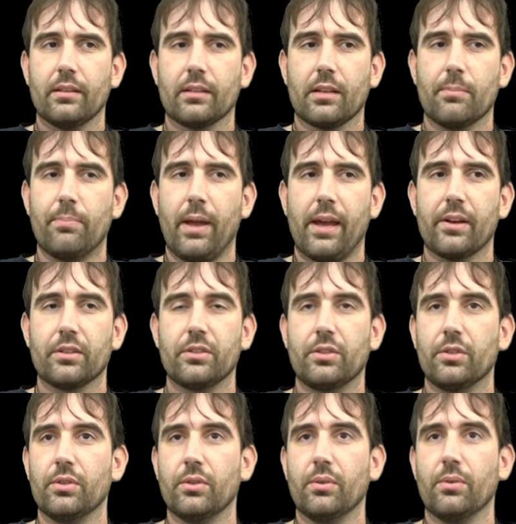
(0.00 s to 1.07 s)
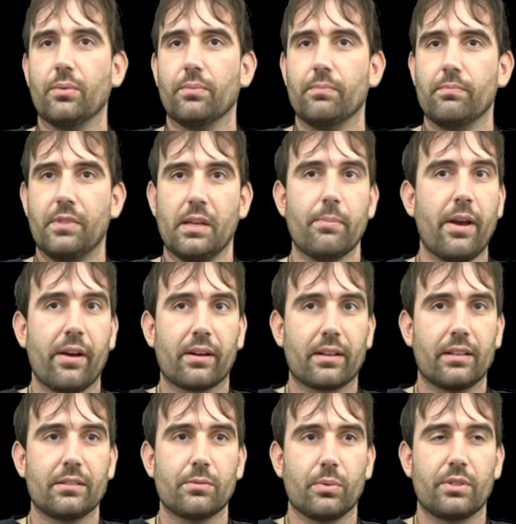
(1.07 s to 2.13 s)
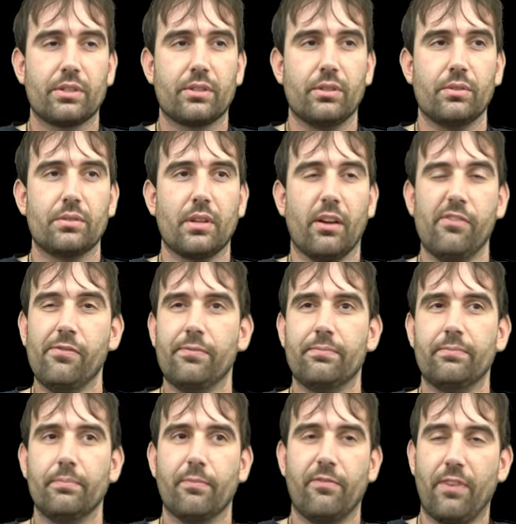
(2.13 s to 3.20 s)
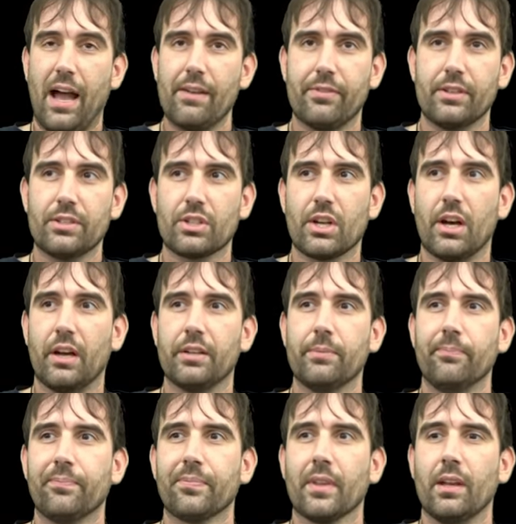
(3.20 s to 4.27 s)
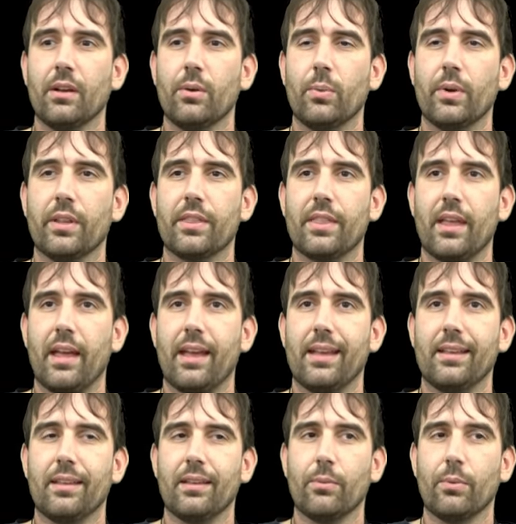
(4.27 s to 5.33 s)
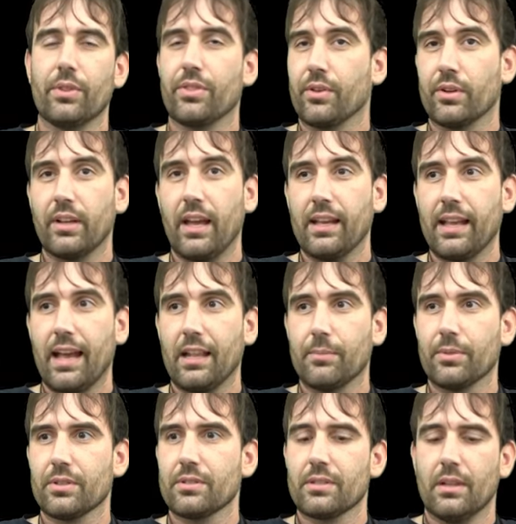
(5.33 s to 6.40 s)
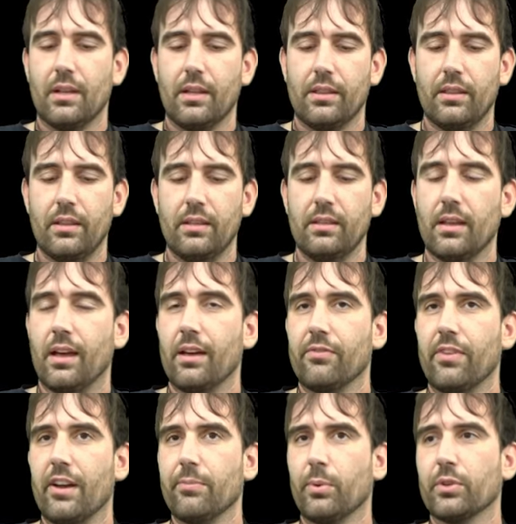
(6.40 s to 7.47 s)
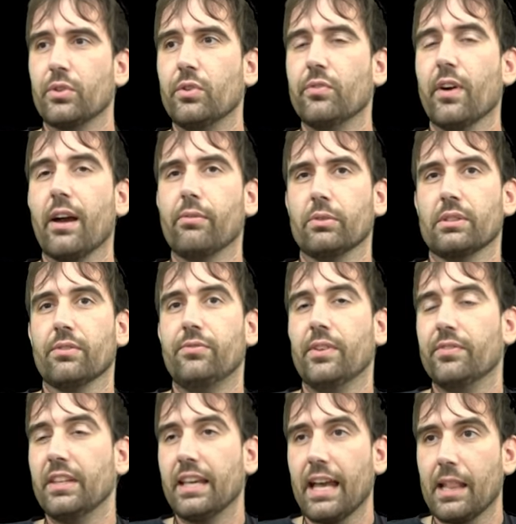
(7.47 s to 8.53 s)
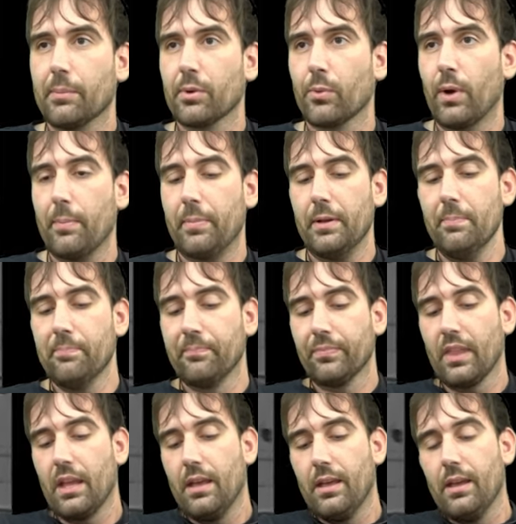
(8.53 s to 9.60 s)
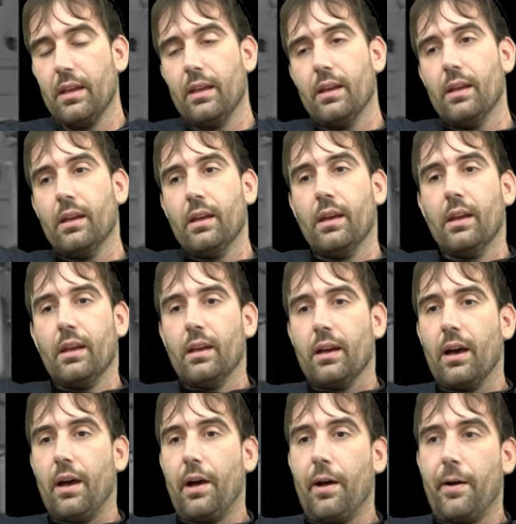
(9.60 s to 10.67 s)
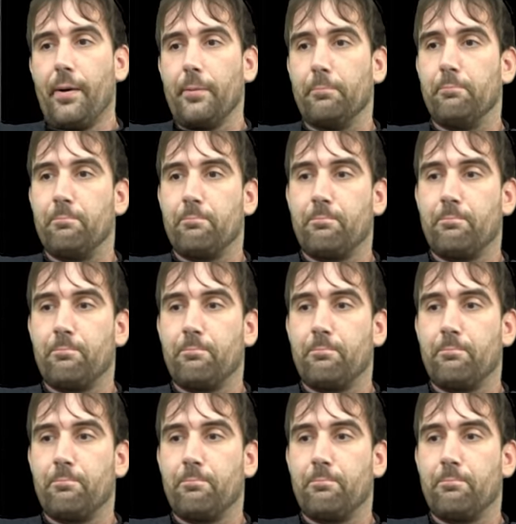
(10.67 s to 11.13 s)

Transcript: compared to the Americans, which used a five-inch gun with a with 38 calibers. The uh, 5.25 was a 50 caliber weapon. Uh,